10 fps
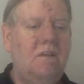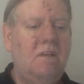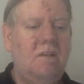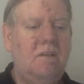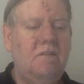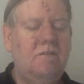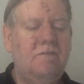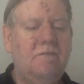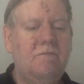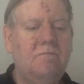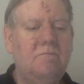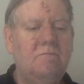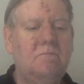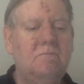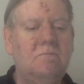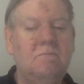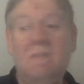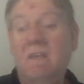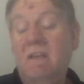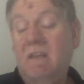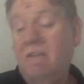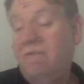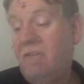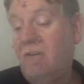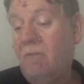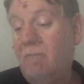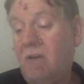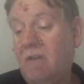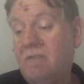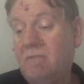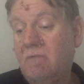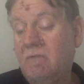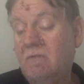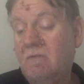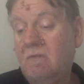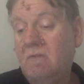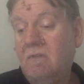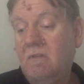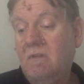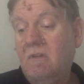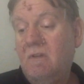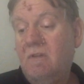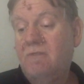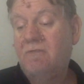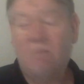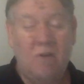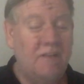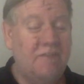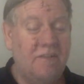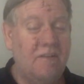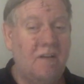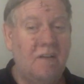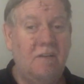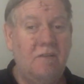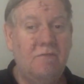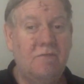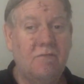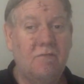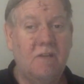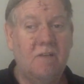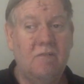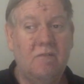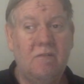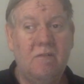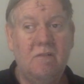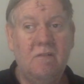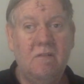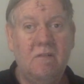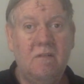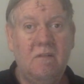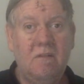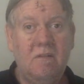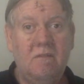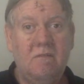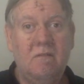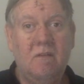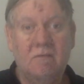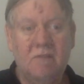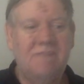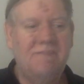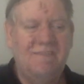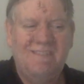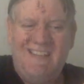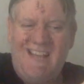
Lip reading: is, if at all possible, try to not use your credit card unless it's an